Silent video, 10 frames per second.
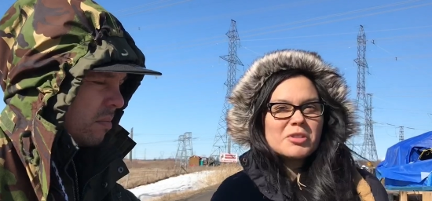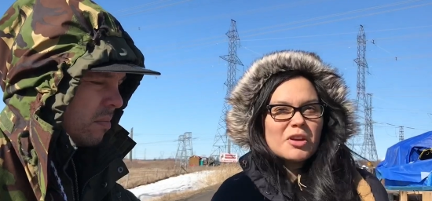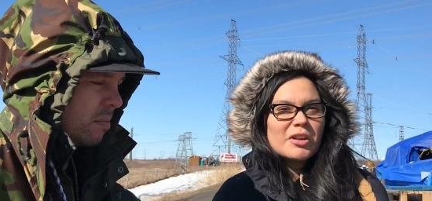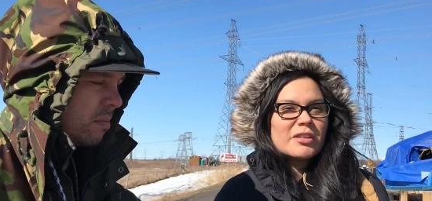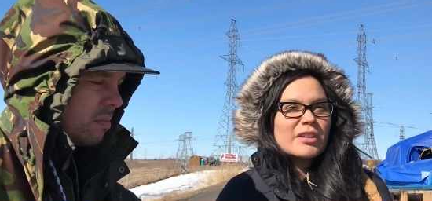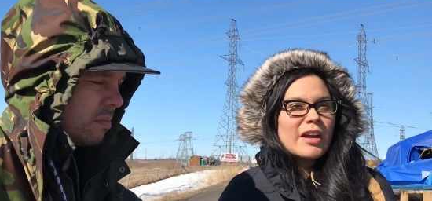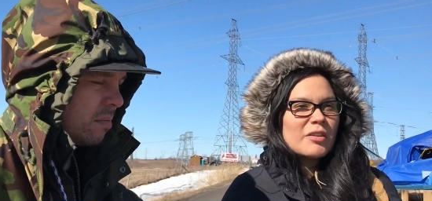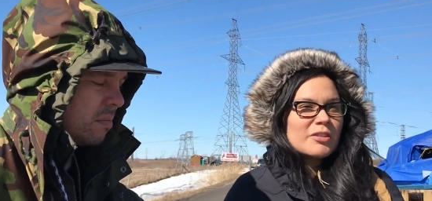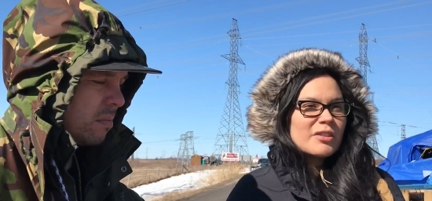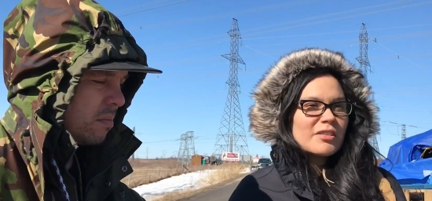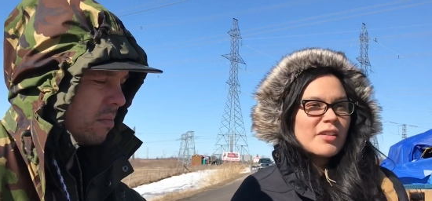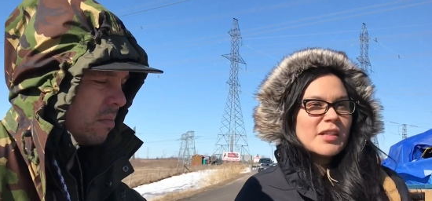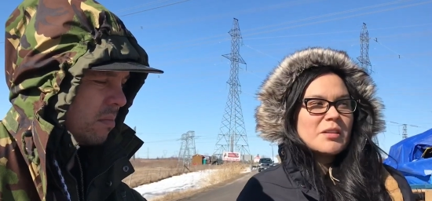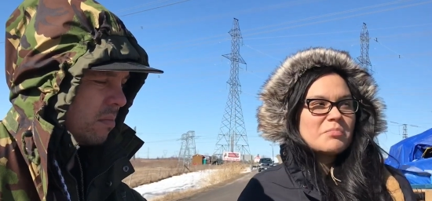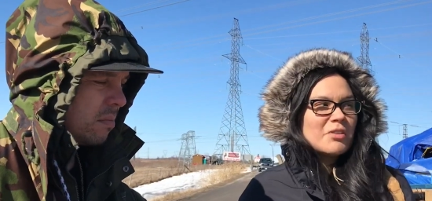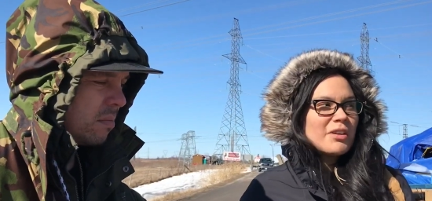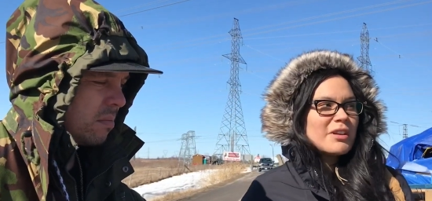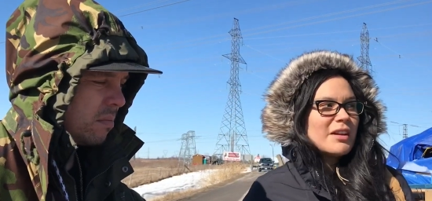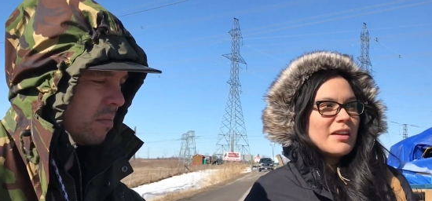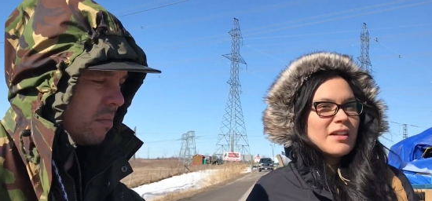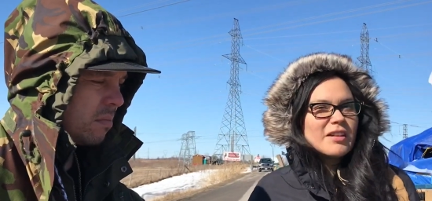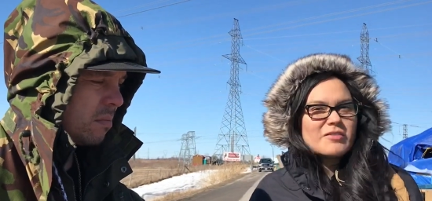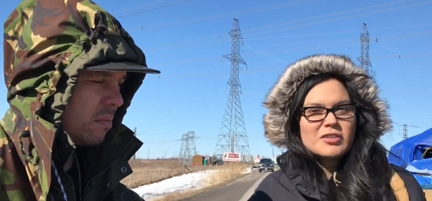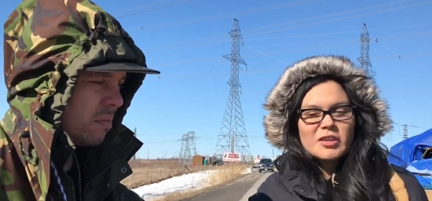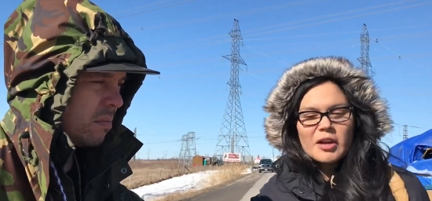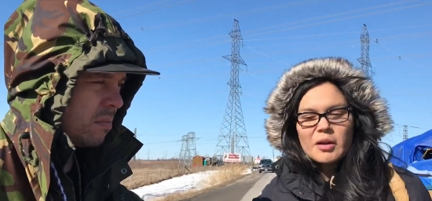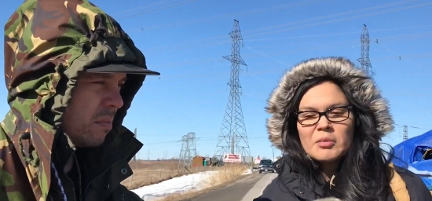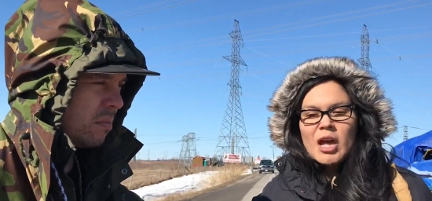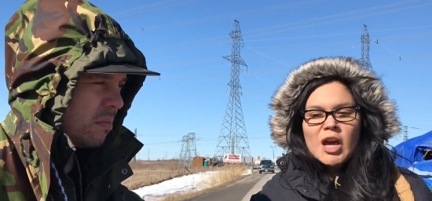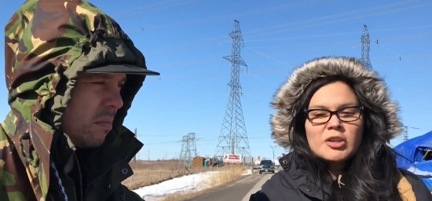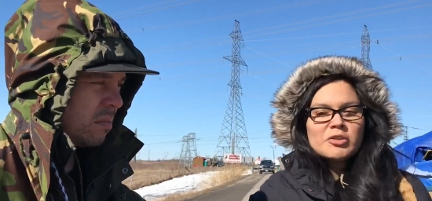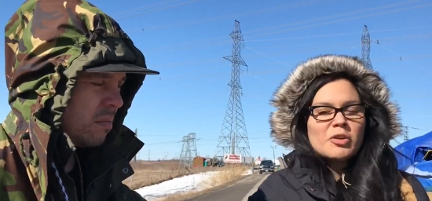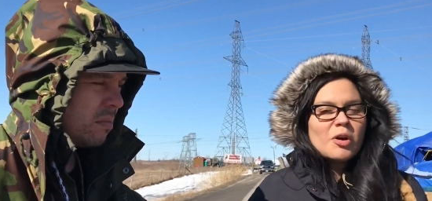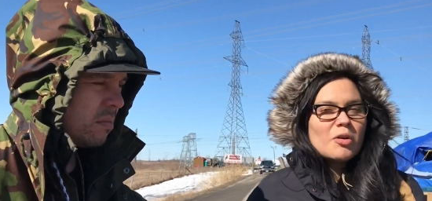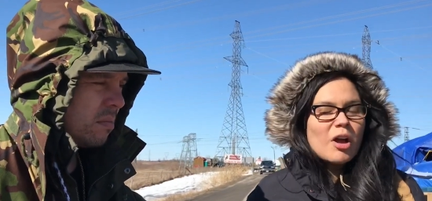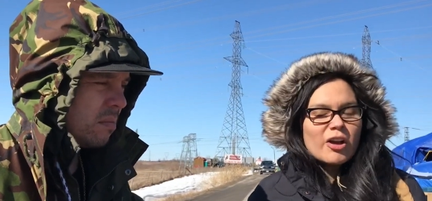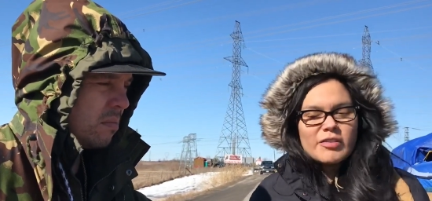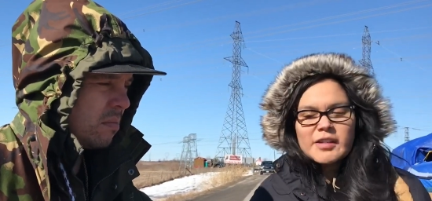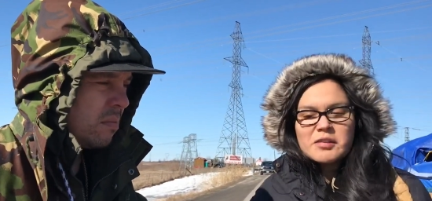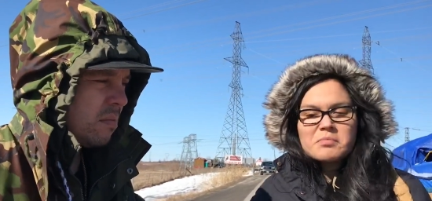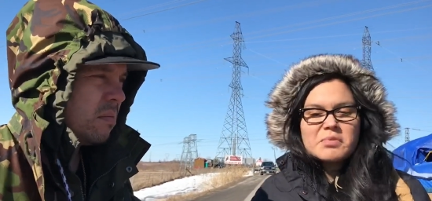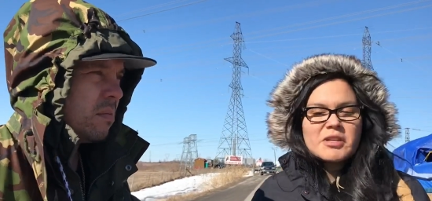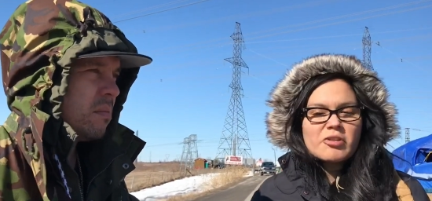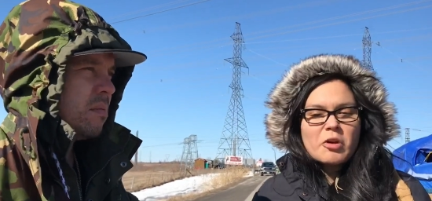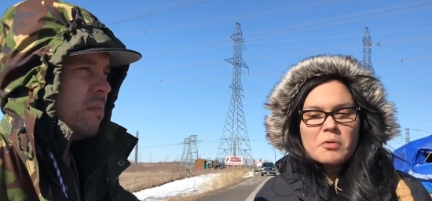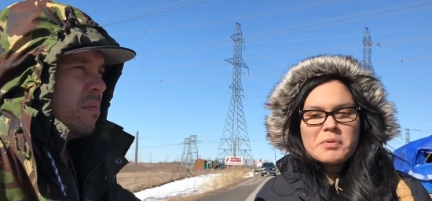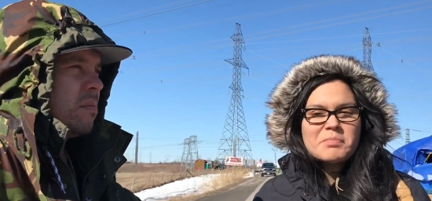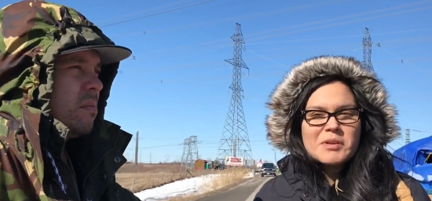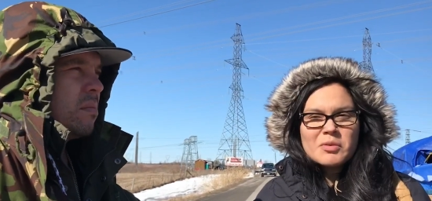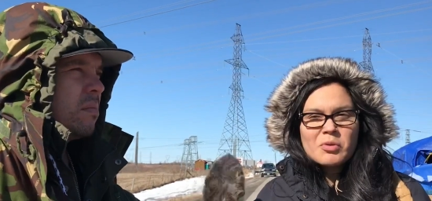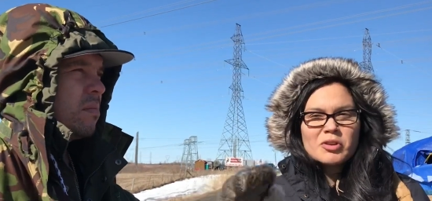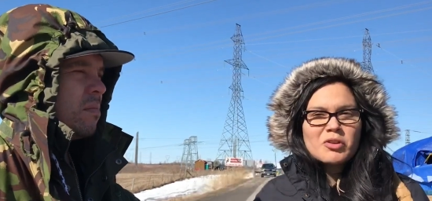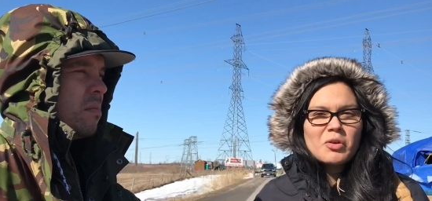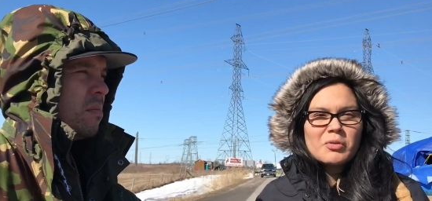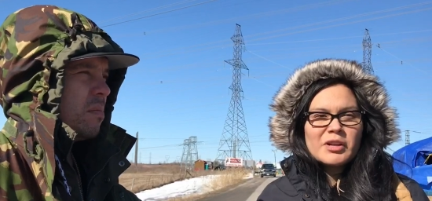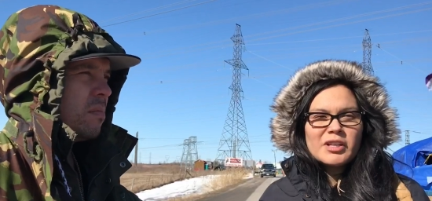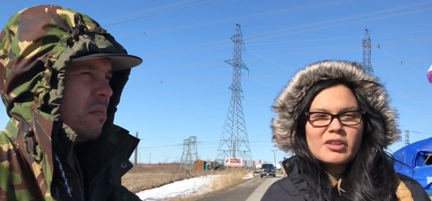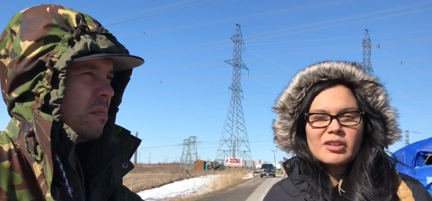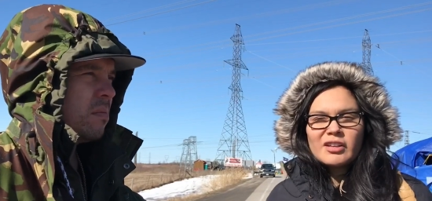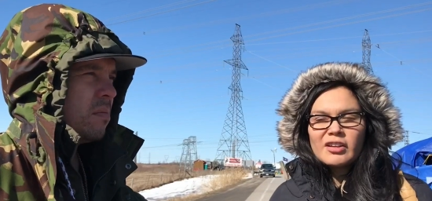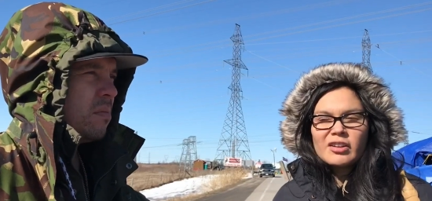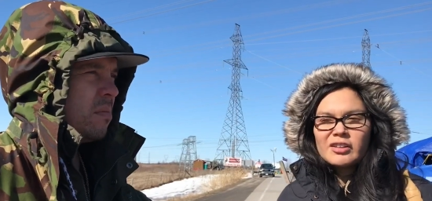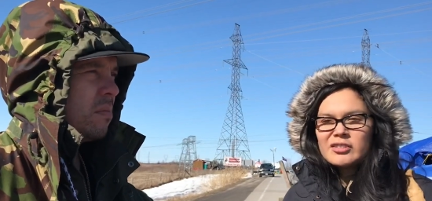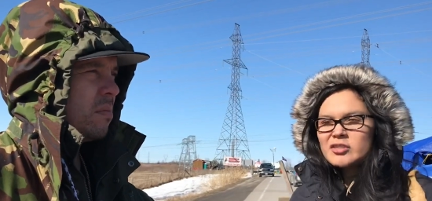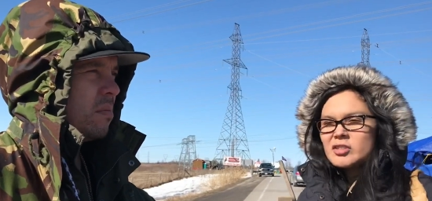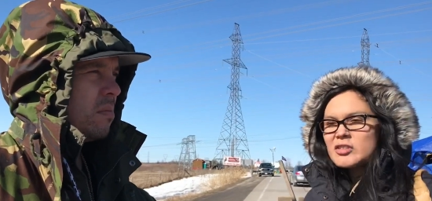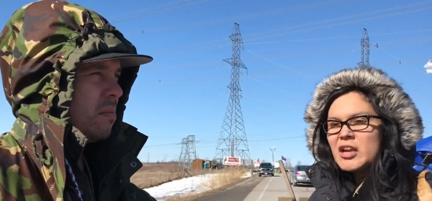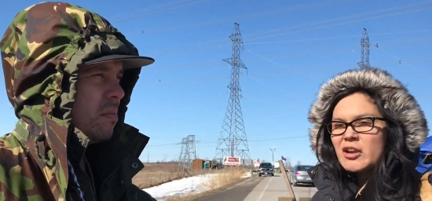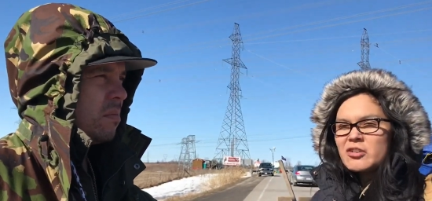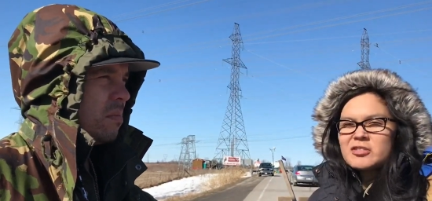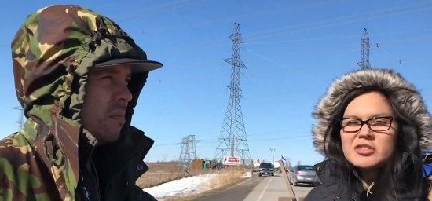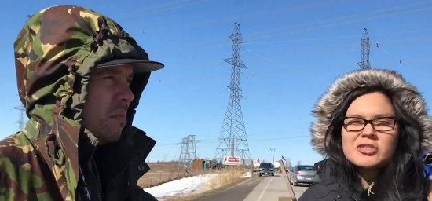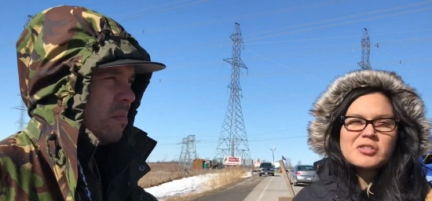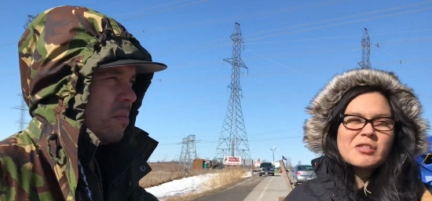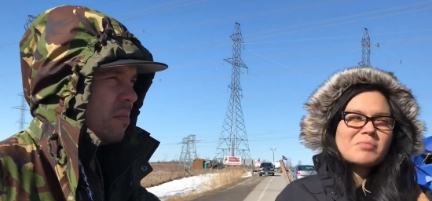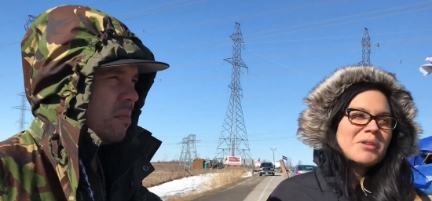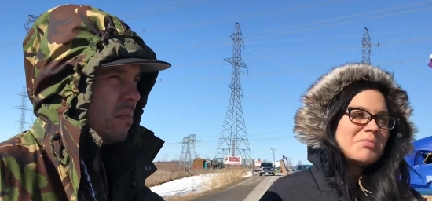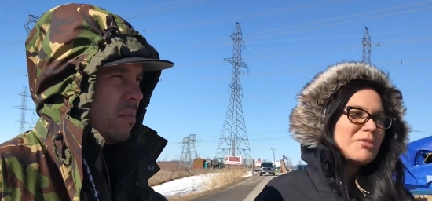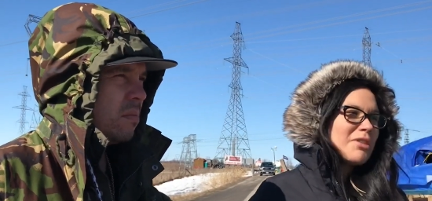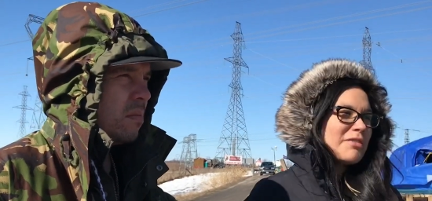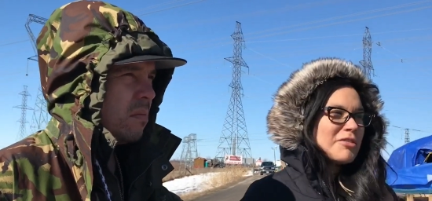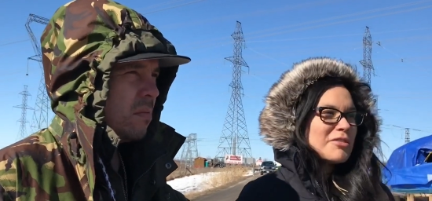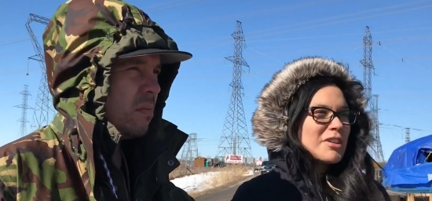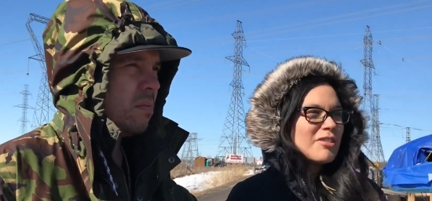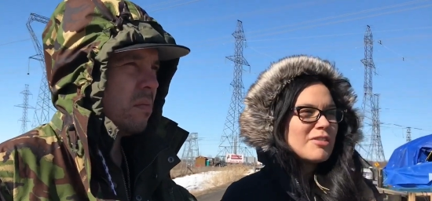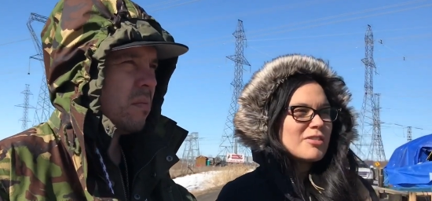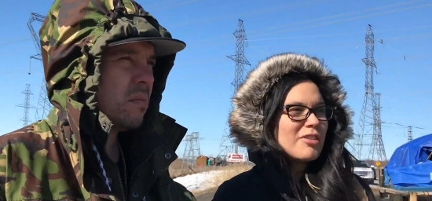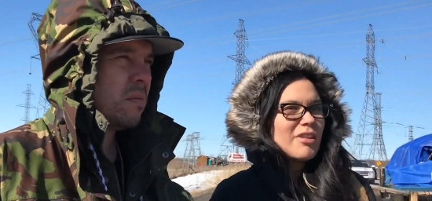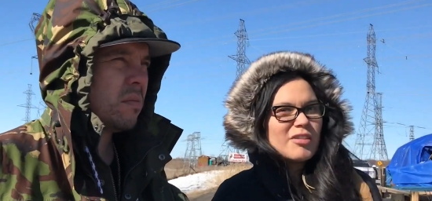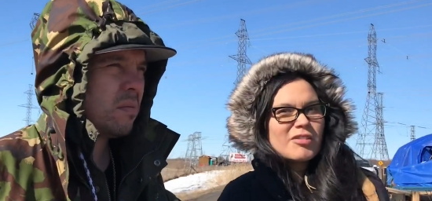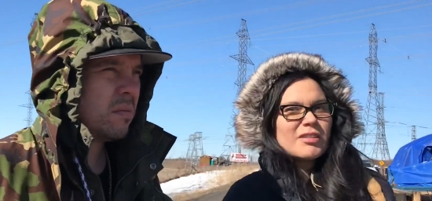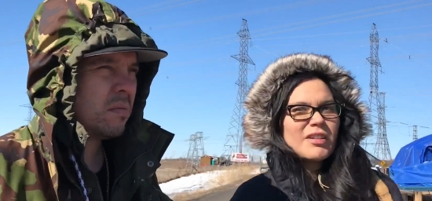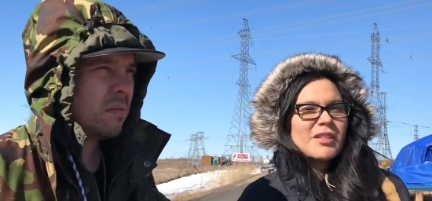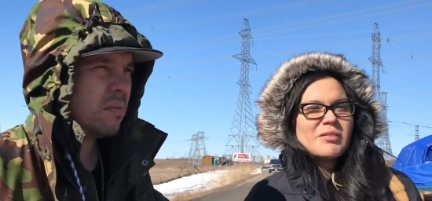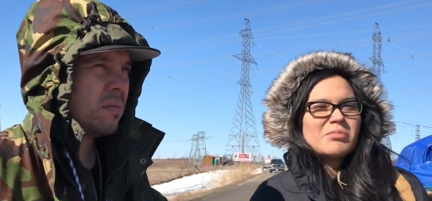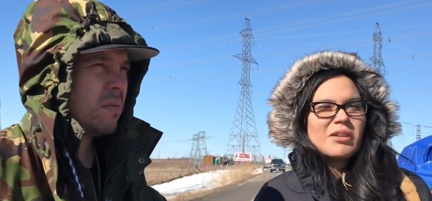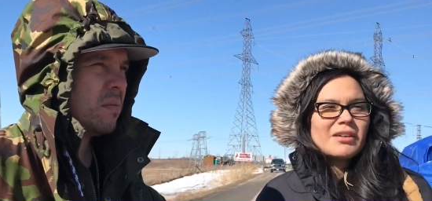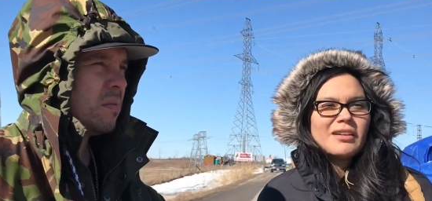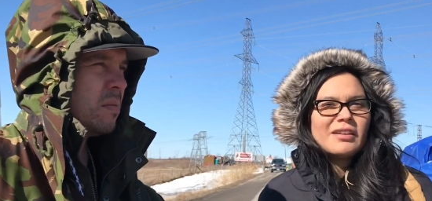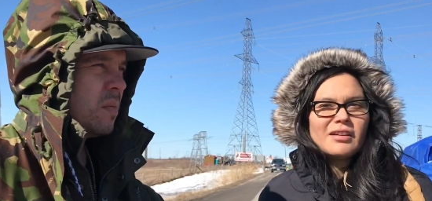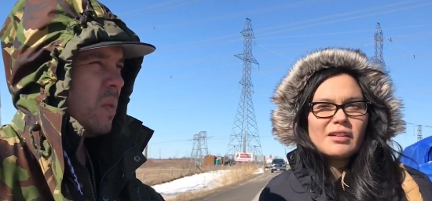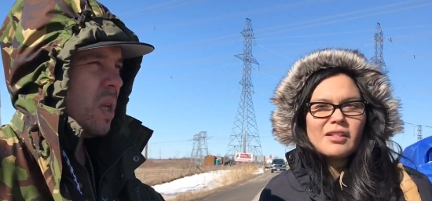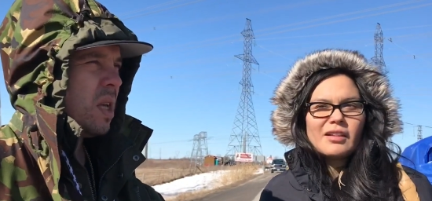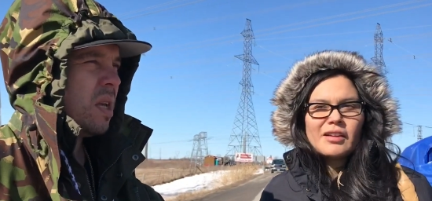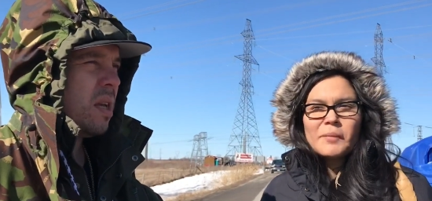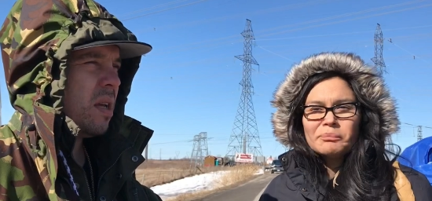Speaker 1: on now you're gonna see blockades every time you know RCMP or OPP want to go in and tear indigenous people off their territory you're gonna see blockades like